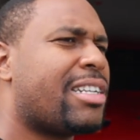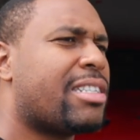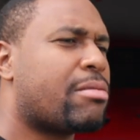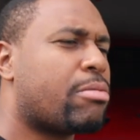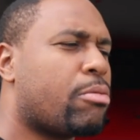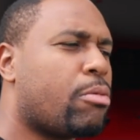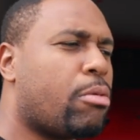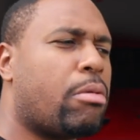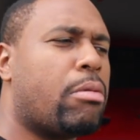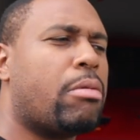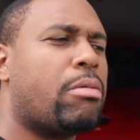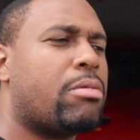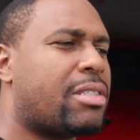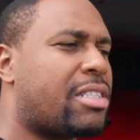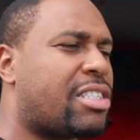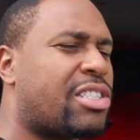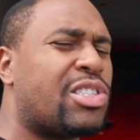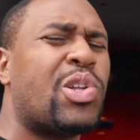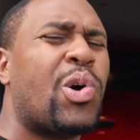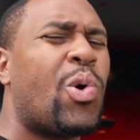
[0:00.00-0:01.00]

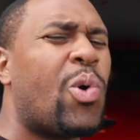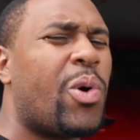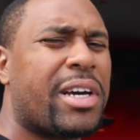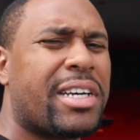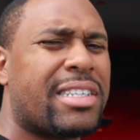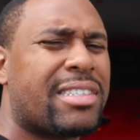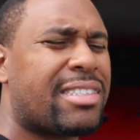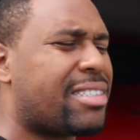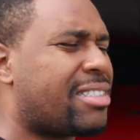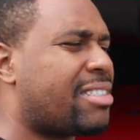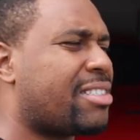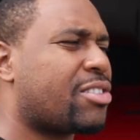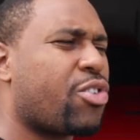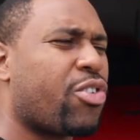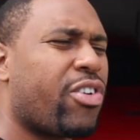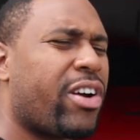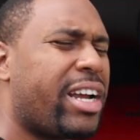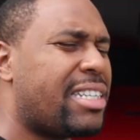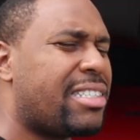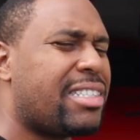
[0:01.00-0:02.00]
this noise, this
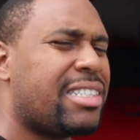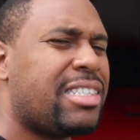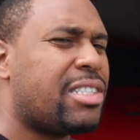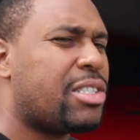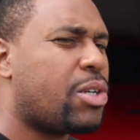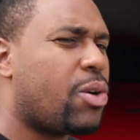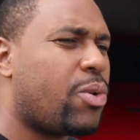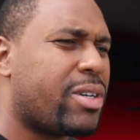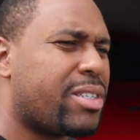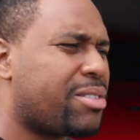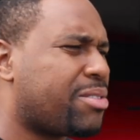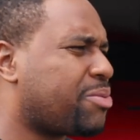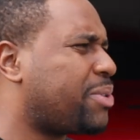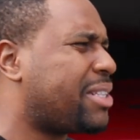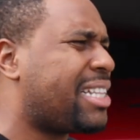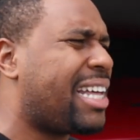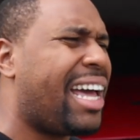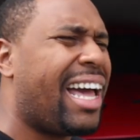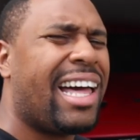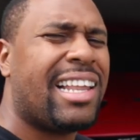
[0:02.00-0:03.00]
crazy noise.
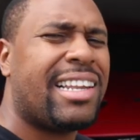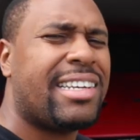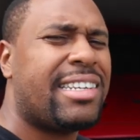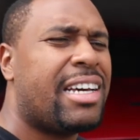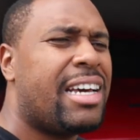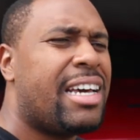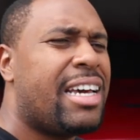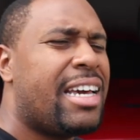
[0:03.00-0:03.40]
What the hell is?